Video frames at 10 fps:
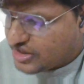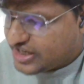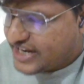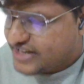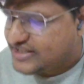
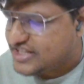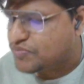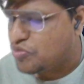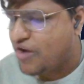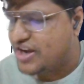TNC is
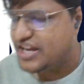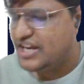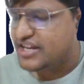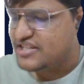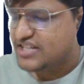
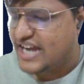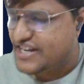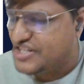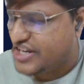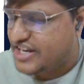providing is
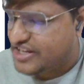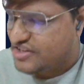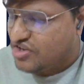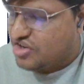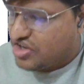ride
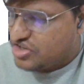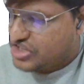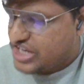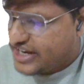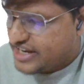sharing.
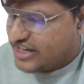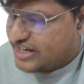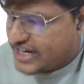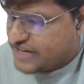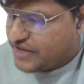Sharing a
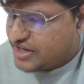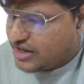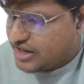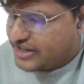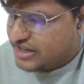ride with
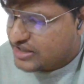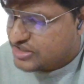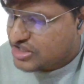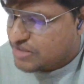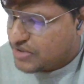other
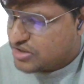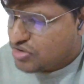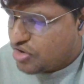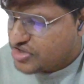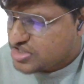customers
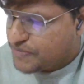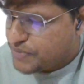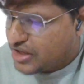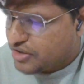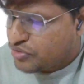on a
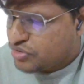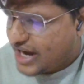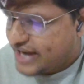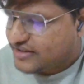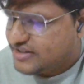similar route
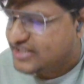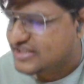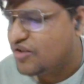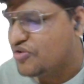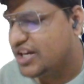at a
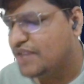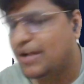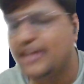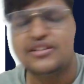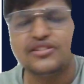discounted
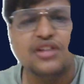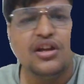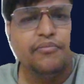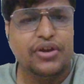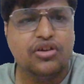prices.
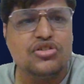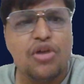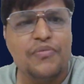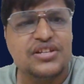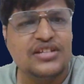Because
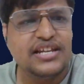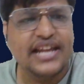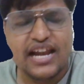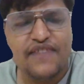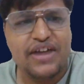obviously
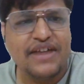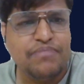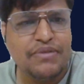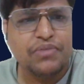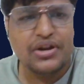there are five
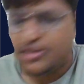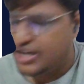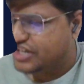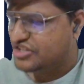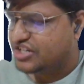people
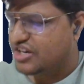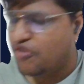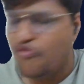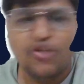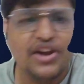instead
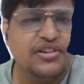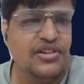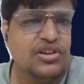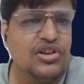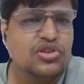of one.
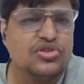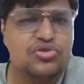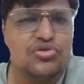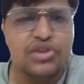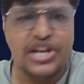
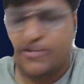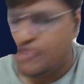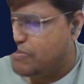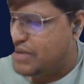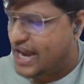So it
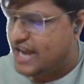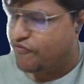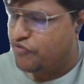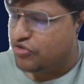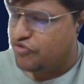will be
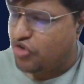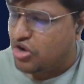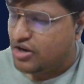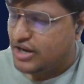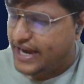helpful
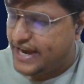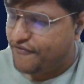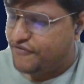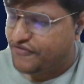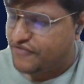for
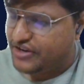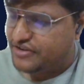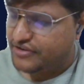everyone.